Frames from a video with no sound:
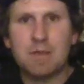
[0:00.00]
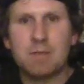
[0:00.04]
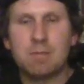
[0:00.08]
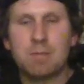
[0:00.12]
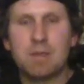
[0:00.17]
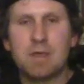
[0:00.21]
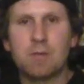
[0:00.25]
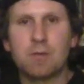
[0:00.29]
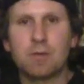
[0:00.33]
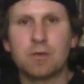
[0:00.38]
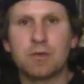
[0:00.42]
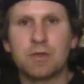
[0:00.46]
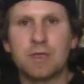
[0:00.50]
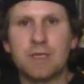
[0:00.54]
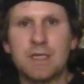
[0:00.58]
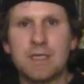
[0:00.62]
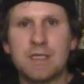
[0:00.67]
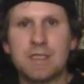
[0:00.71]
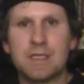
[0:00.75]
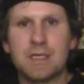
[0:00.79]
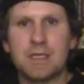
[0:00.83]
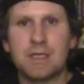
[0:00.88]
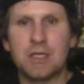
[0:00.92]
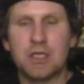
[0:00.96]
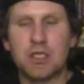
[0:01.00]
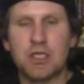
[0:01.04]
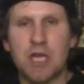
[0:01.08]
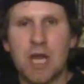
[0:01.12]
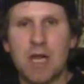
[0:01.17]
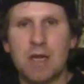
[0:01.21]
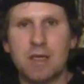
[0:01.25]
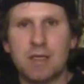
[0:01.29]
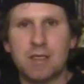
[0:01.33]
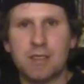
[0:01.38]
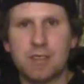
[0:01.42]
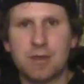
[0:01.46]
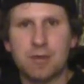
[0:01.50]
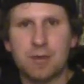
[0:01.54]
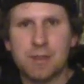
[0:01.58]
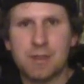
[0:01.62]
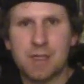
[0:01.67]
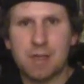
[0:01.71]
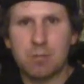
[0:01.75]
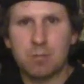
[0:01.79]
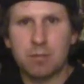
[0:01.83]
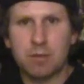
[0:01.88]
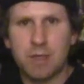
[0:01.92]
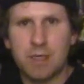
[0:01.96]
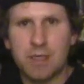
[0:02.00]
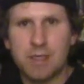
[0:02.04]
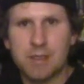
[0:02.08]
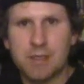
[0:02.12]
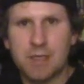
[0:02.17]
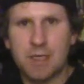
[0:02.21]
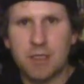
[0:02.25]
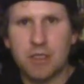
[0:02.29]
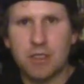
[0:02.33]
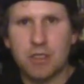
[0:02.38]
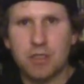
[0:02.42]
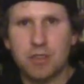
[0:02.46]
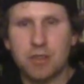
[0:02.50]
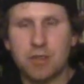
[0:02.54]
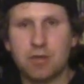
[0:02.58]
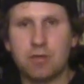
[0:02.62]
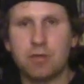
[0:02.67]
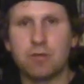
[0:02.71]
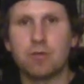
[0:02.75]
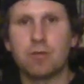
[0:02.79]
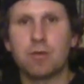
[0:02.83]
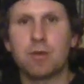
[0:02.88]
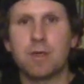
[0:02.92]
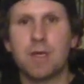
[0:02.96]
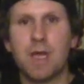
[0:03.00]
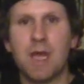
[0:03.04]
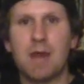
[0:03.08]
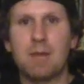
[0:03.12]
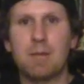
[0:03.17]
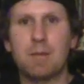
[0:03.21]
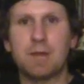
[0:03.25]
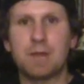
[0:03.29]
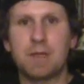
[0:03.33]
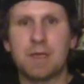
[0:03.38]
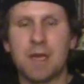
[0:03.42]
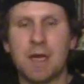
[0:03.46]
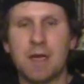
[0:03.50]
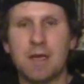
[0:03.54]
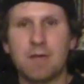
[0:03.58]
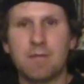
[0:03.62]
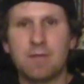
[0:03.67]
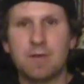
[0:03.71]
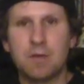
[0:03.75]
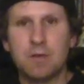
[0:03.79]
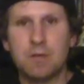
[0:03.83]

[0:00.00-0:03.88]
to be released in the Shining series on PlayStation 2 came at the end of